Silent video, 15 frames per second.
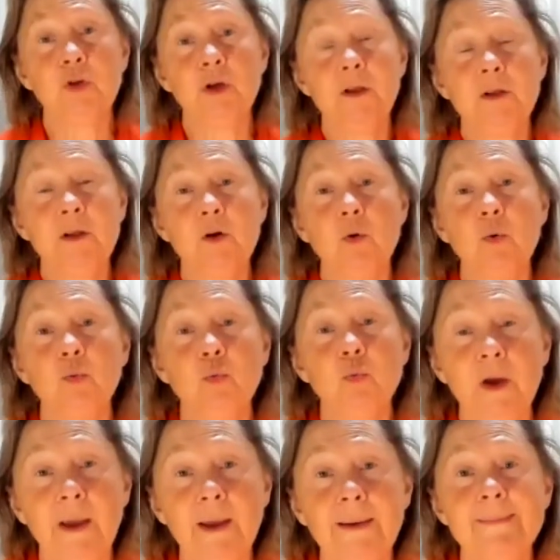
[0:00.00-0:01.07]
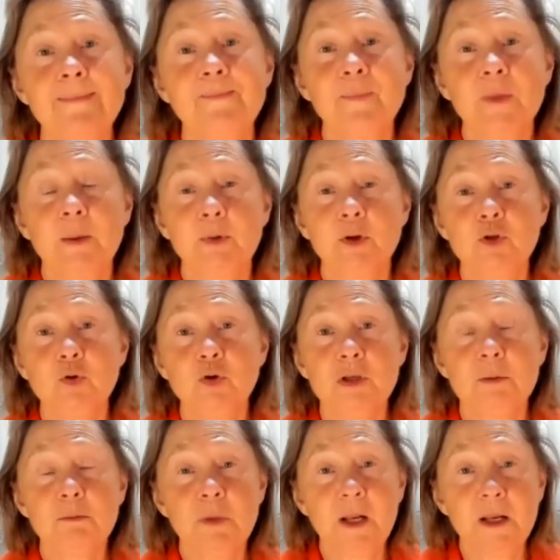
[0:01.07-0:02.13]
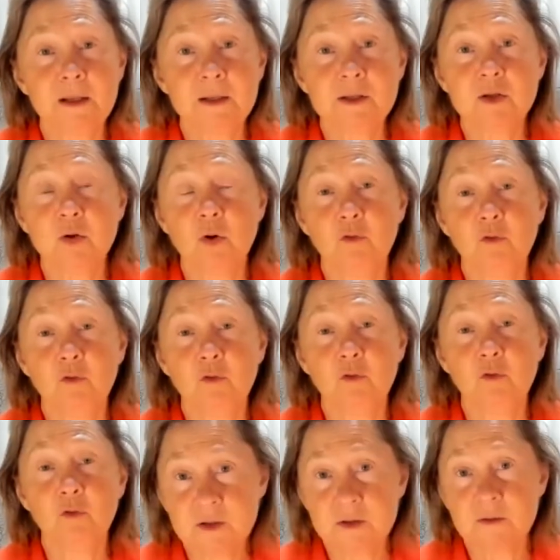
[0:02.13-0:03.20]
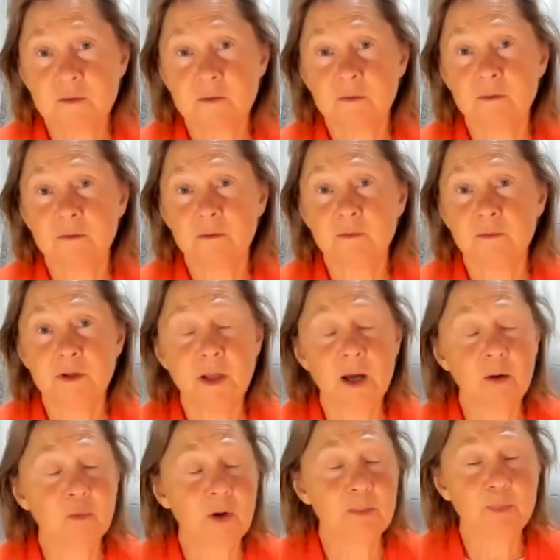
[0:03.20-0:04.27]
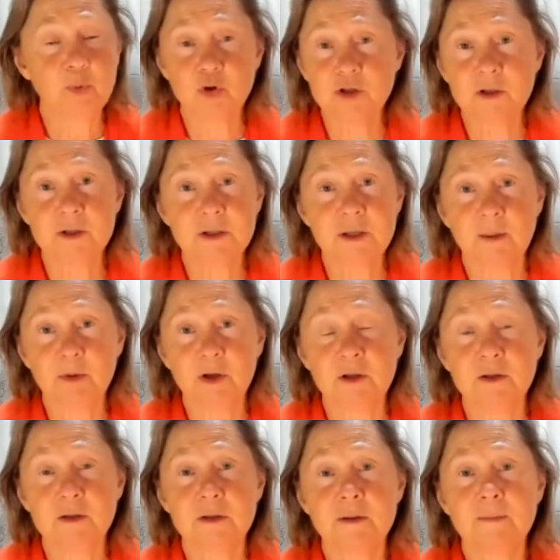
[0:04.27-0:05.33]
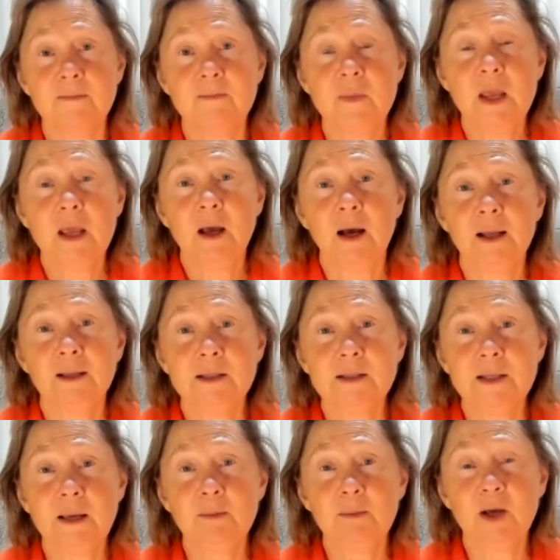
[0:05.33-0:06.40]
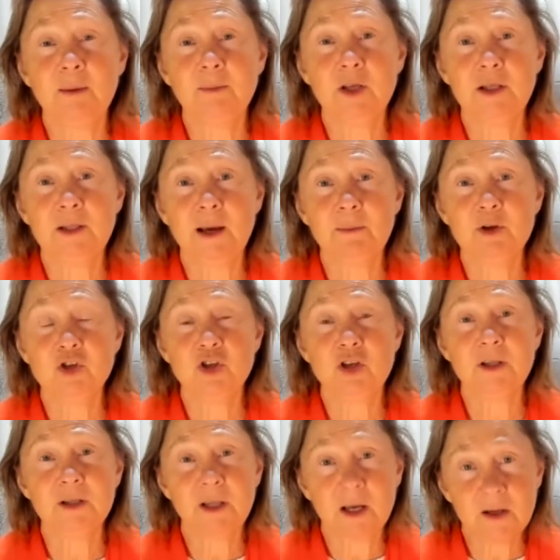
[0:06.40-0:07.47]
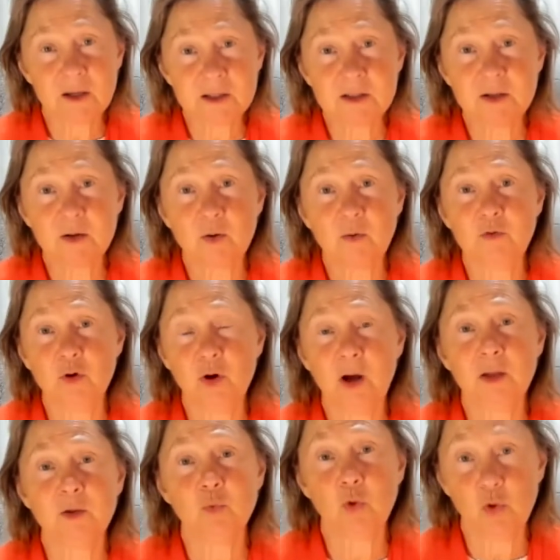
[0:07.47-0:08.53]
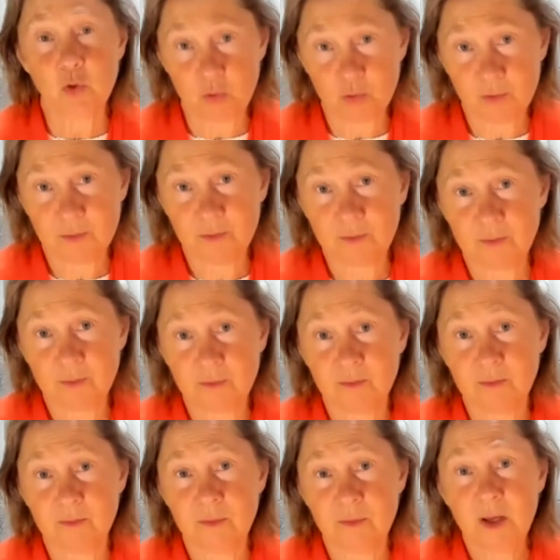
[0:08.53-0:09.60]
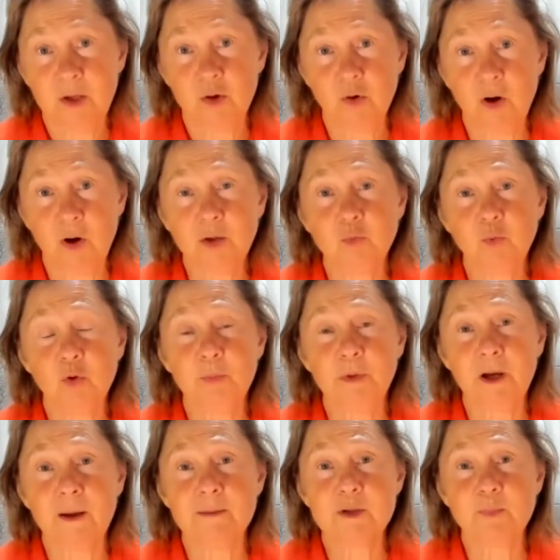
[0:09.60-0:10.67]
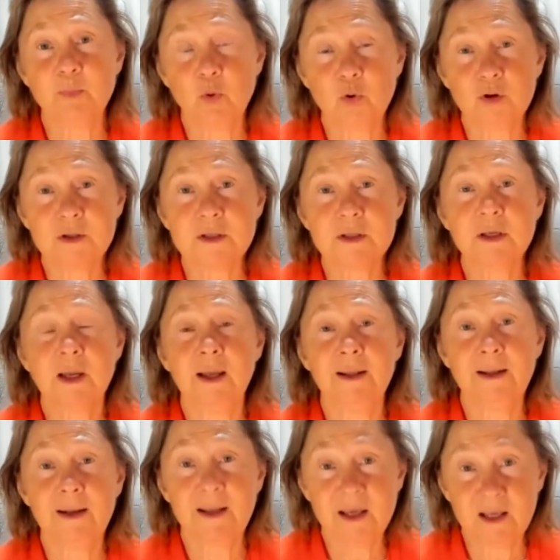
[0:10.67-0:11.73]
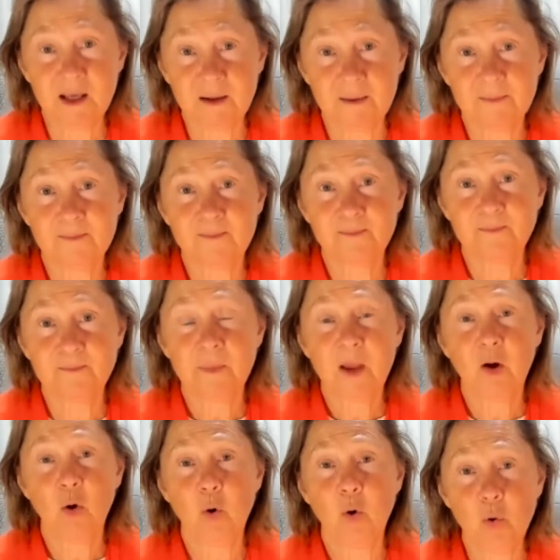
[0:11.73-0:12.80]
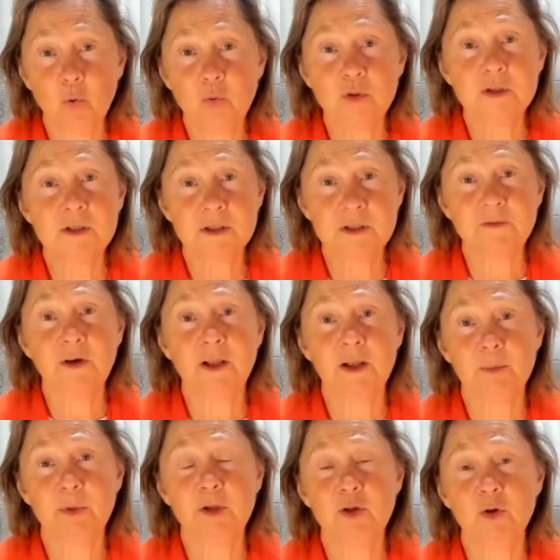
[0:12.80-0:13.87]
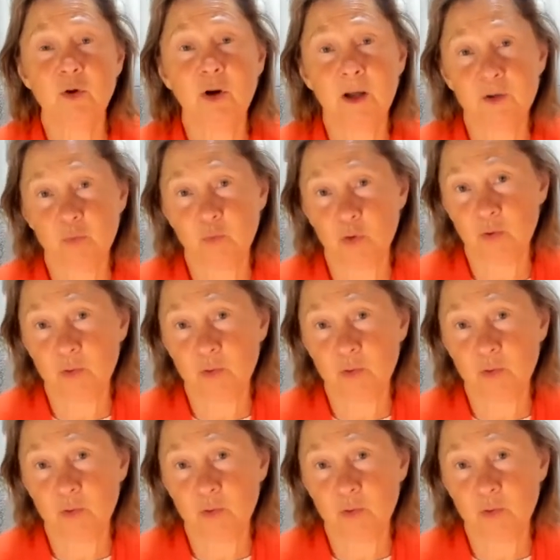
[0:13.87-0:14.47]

in their own way producing millions of poisons, downright poisonous chemicals. At the same time, they damage the integrity of your gut wall. Your gut wall becomes porous and leaky. Holes develop in your gut wall,